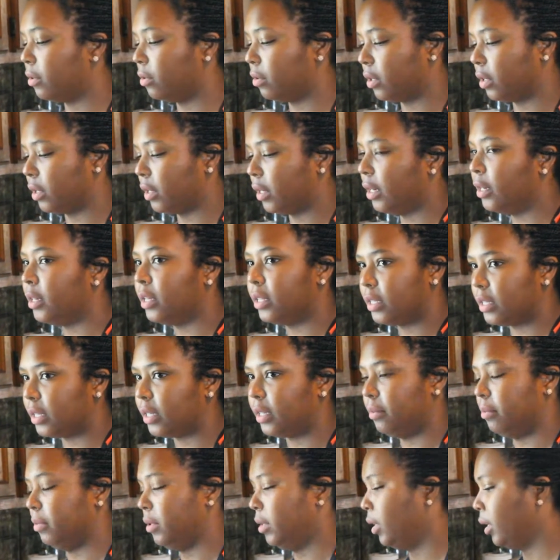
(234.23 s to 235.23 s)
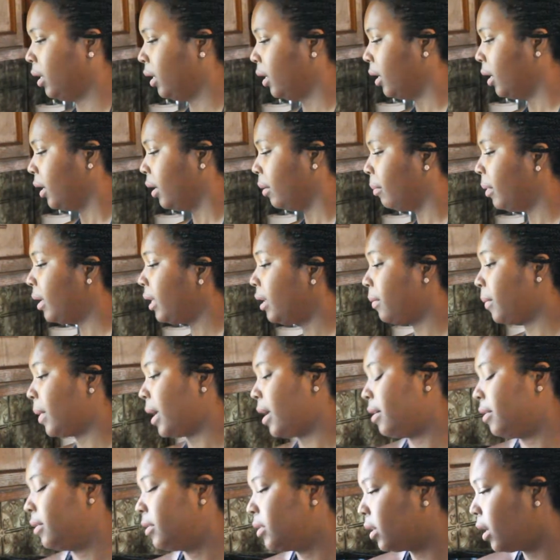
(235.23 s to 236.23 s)
or in the tub. But
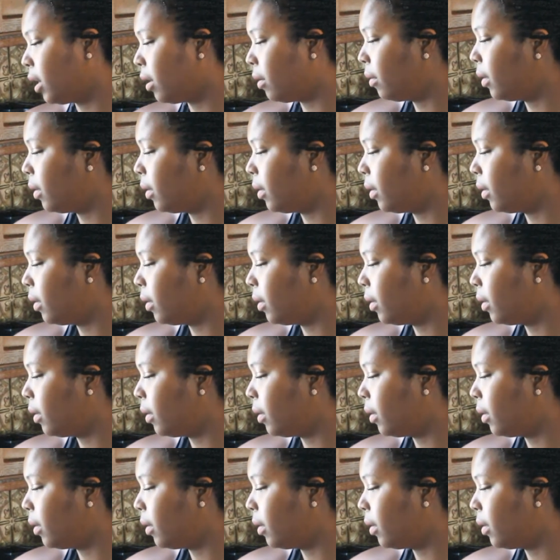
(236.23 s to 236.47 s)
anyway, so